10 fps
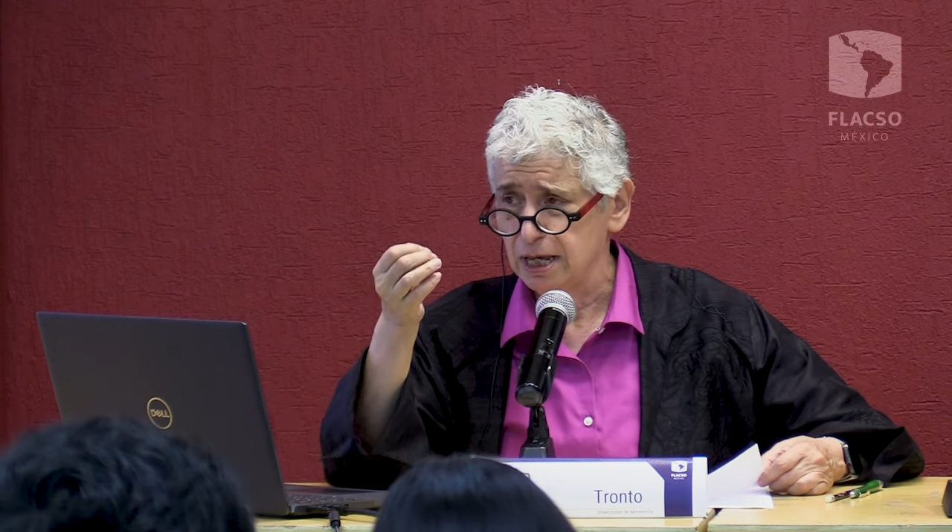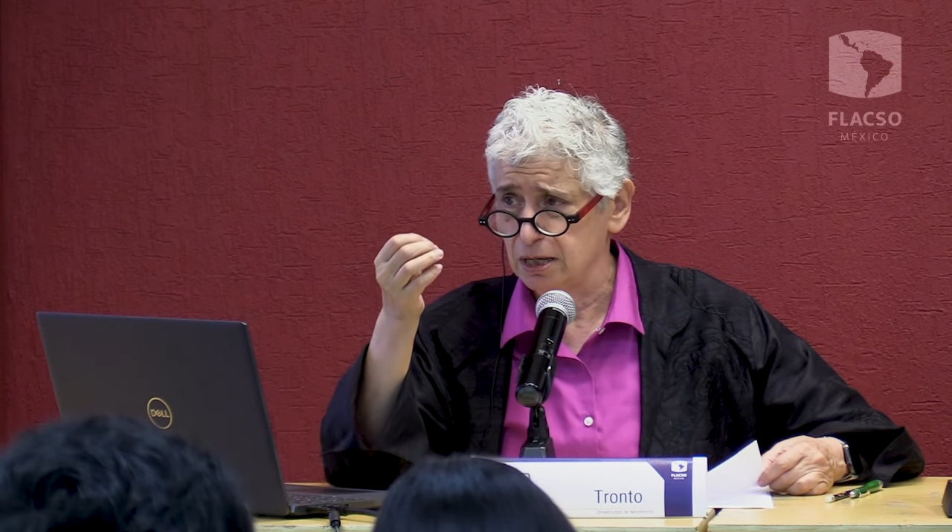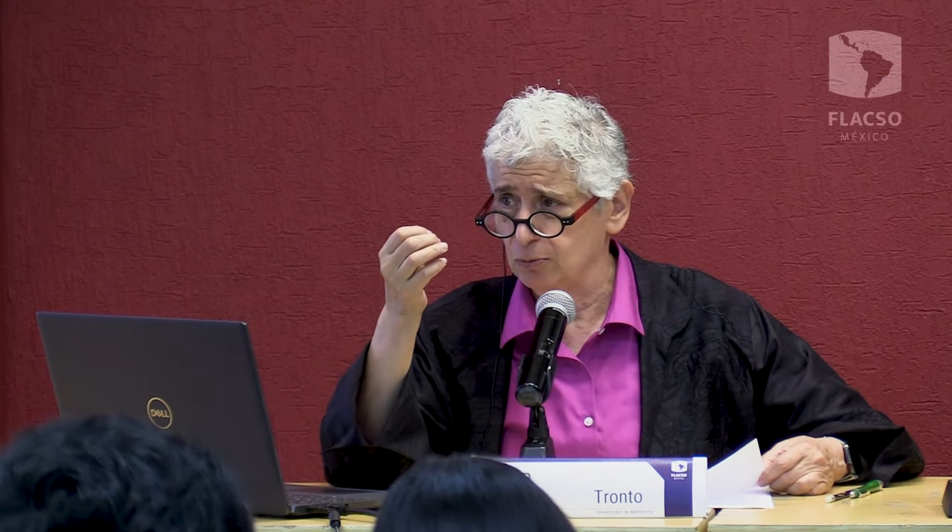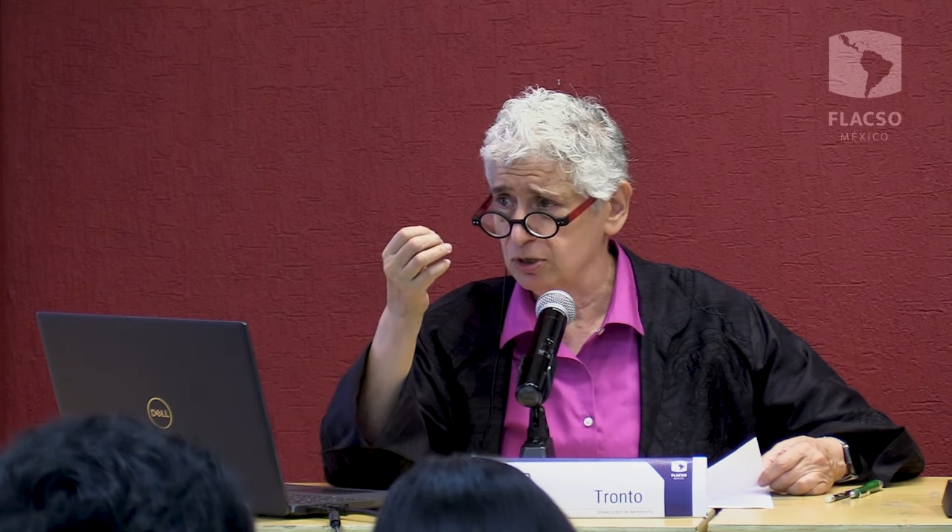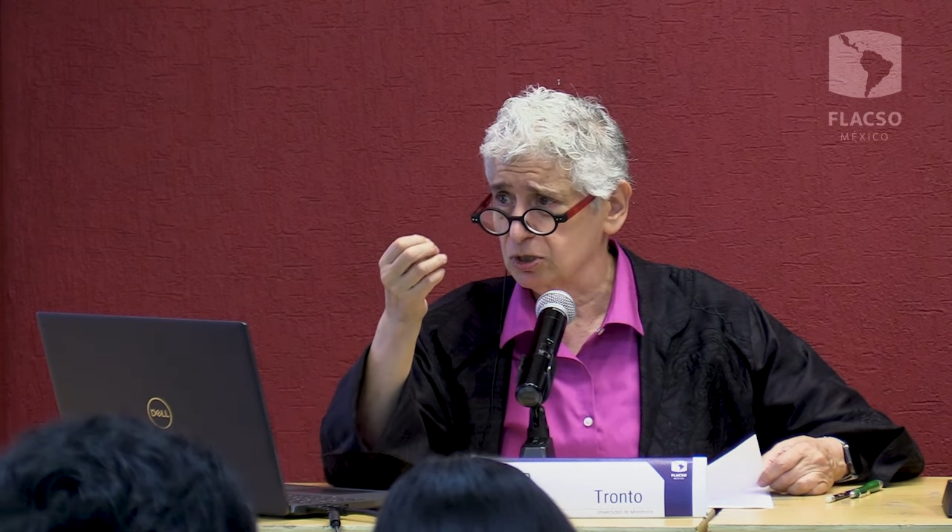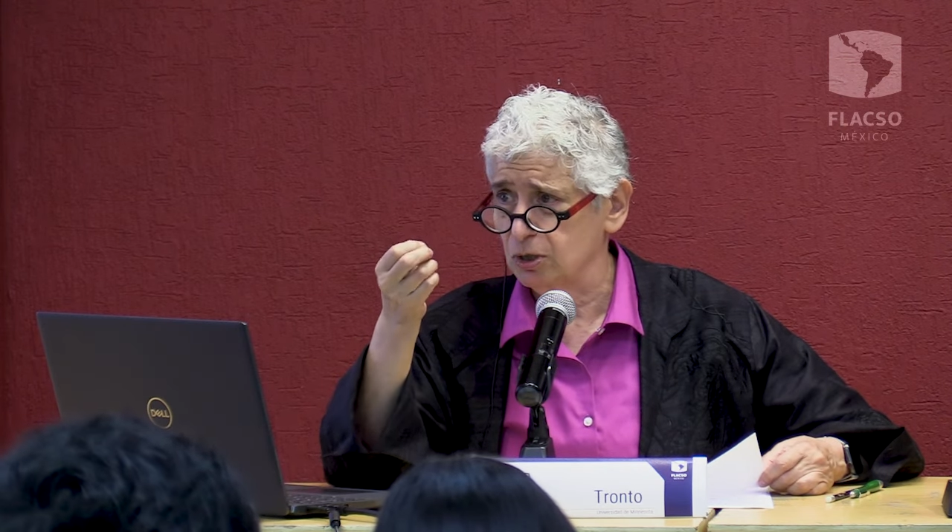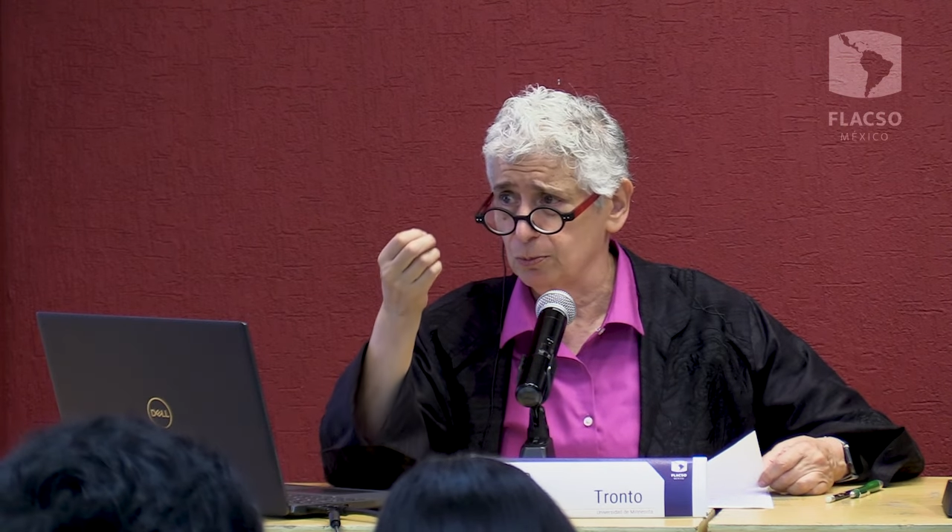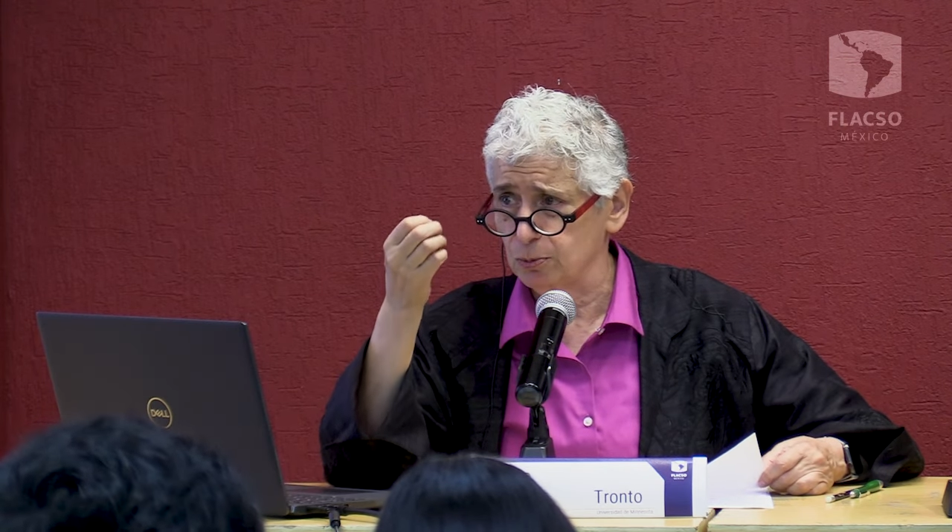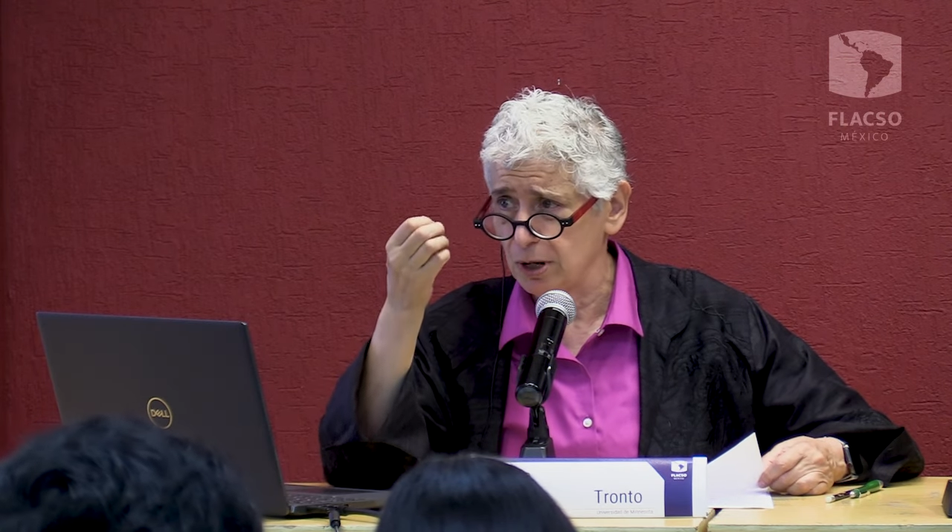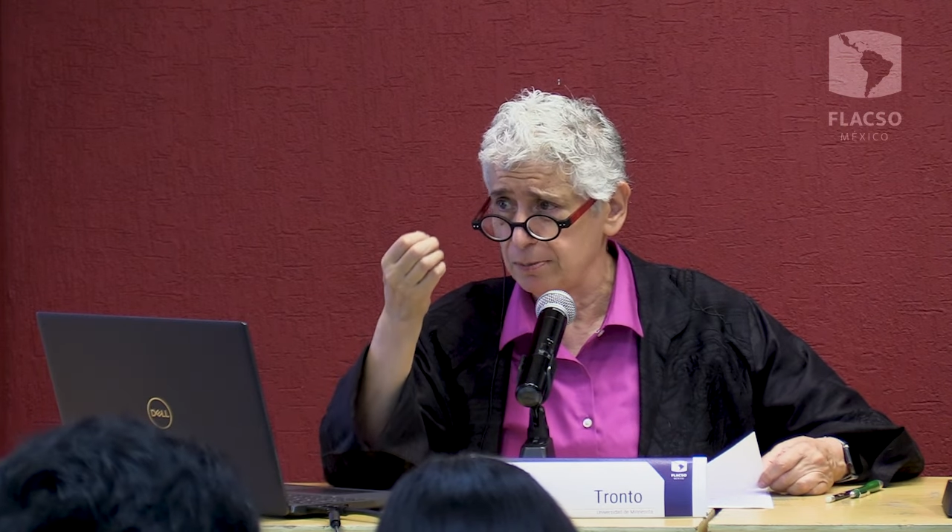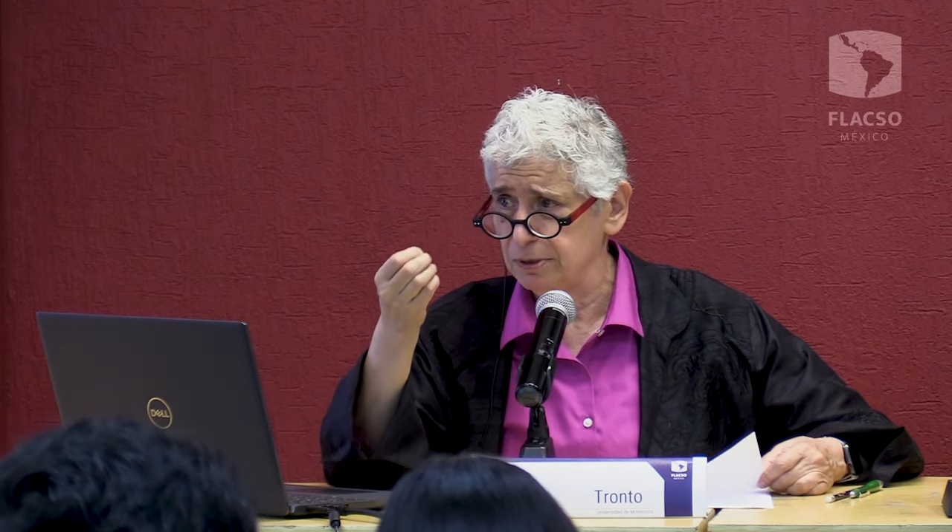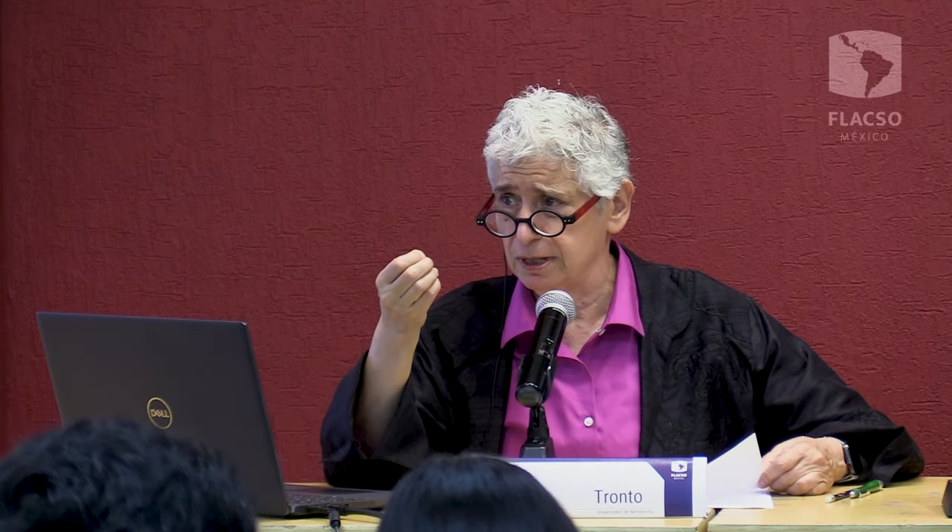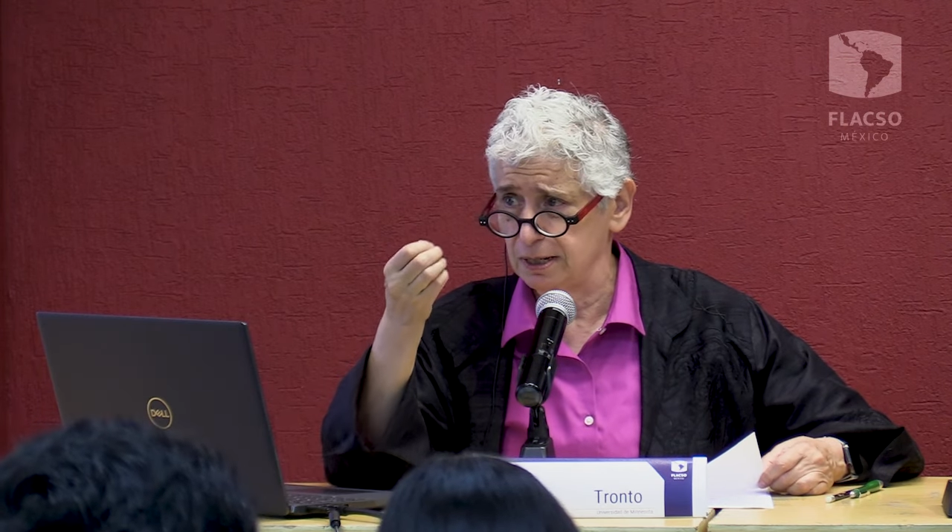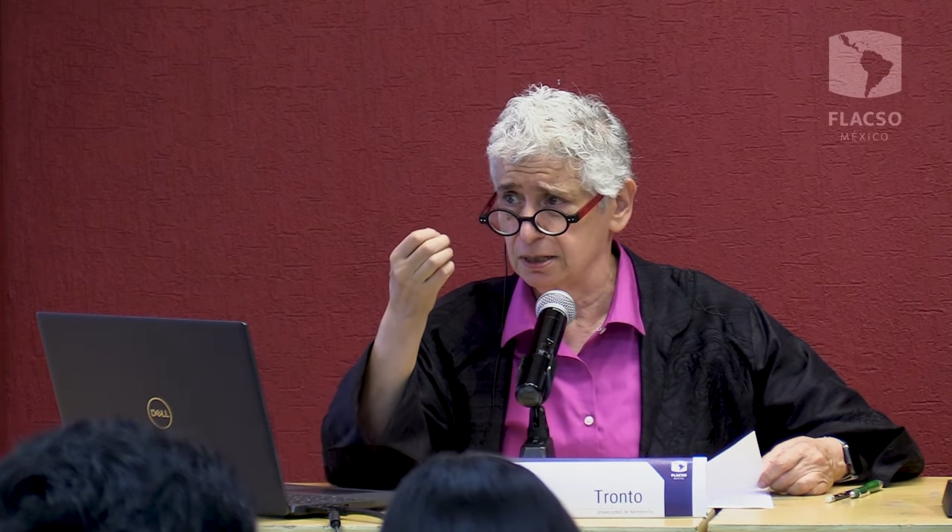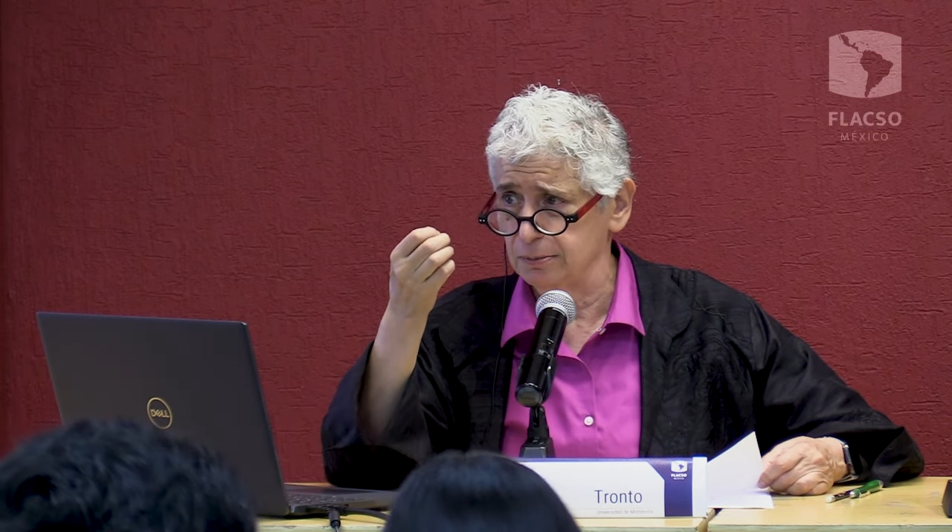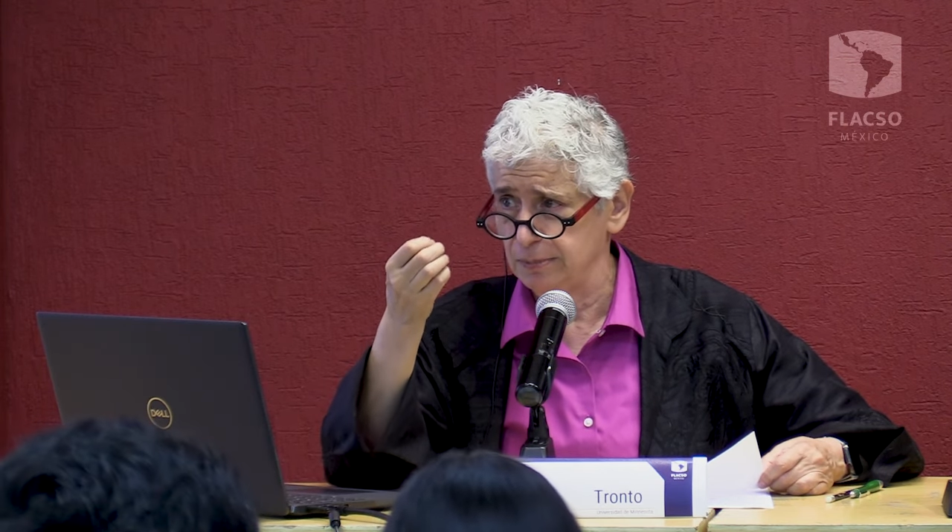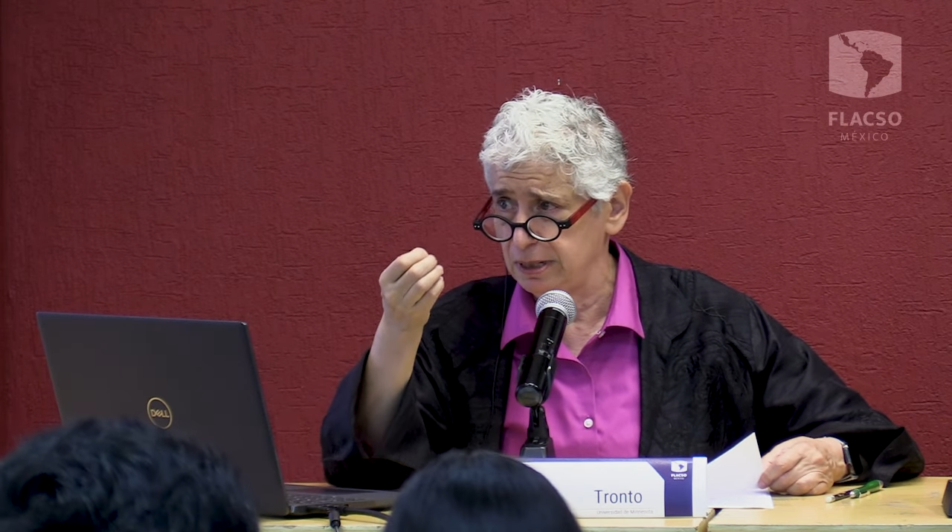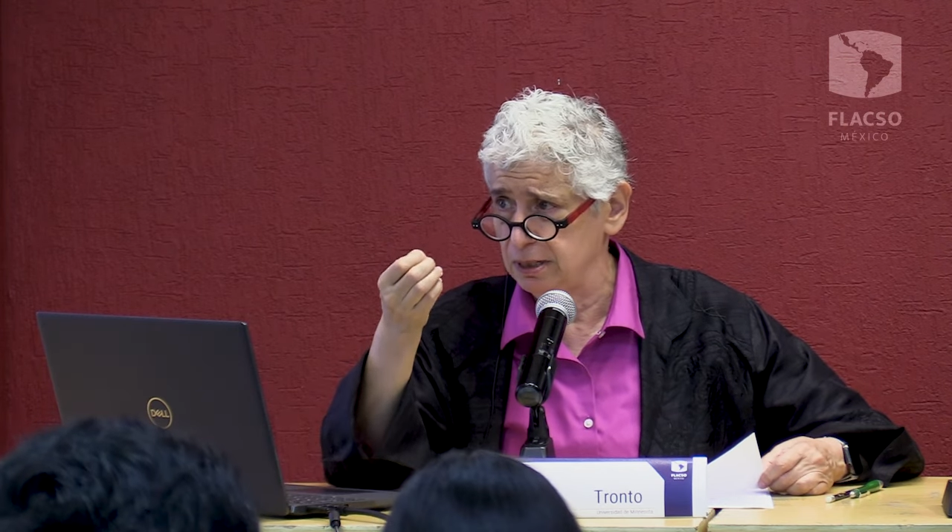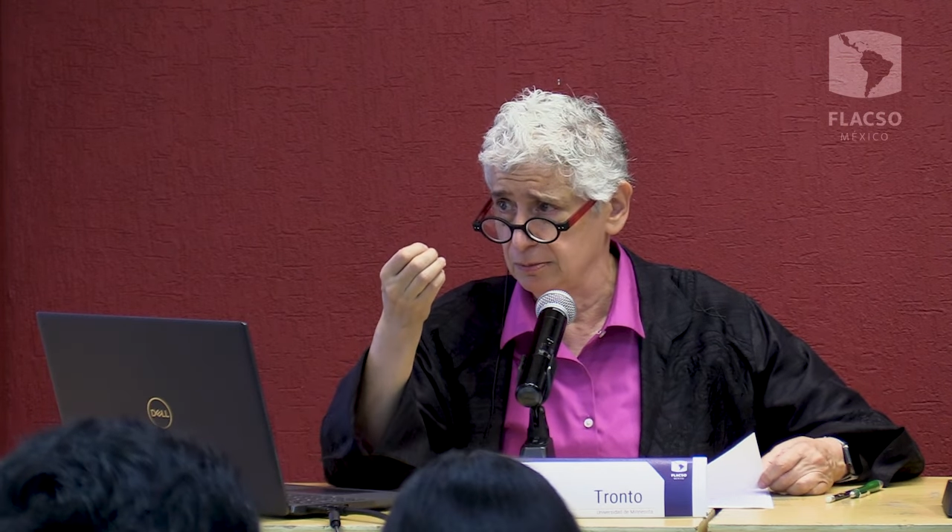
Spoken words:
in which the propaganda media